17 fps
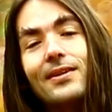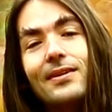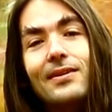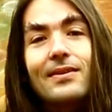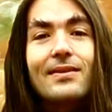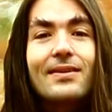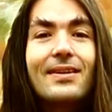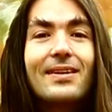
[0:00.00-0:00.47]

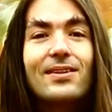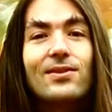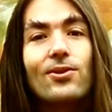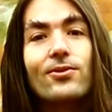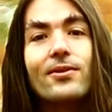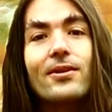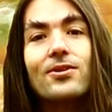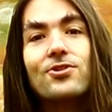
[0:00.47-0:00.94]
and
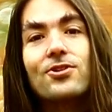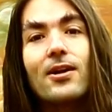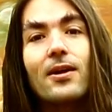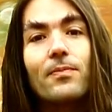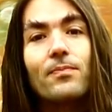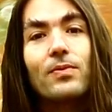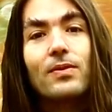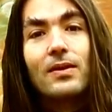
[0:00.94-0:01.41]
not that
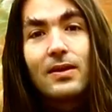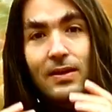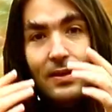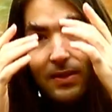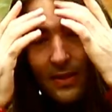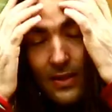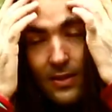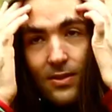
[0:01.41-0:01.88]
sharp.
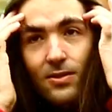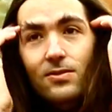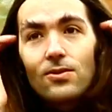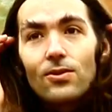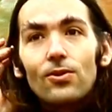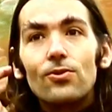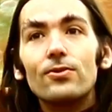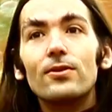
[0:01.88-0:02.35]

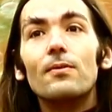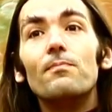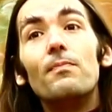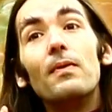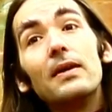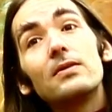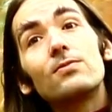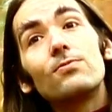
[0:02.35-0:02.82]
So the
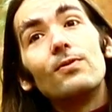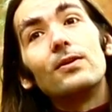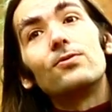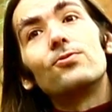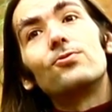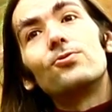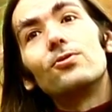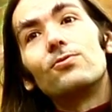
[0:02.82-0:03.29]
best way
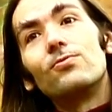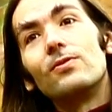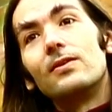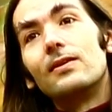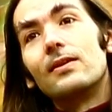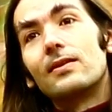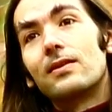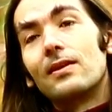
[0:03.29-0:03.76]
to shoot with
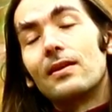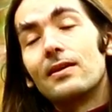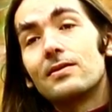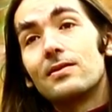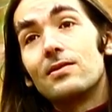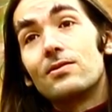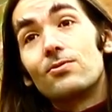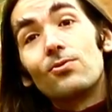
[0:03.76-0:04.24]
that
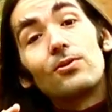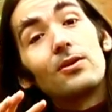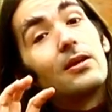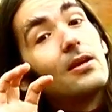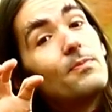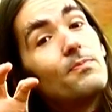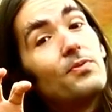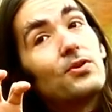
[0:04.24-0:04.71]
lens is to
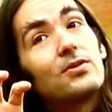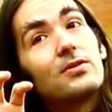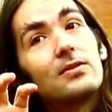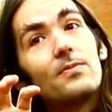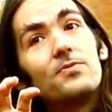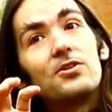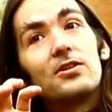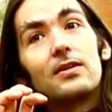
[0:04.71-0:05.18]
keep your
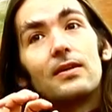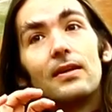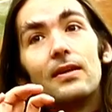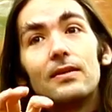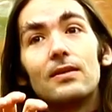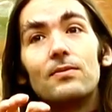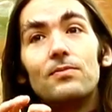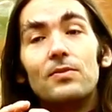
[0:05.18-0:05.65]
subject
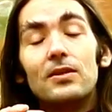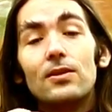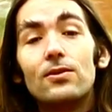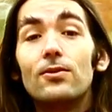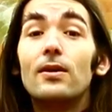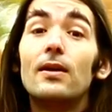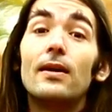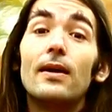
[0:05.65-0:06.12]
in the middle,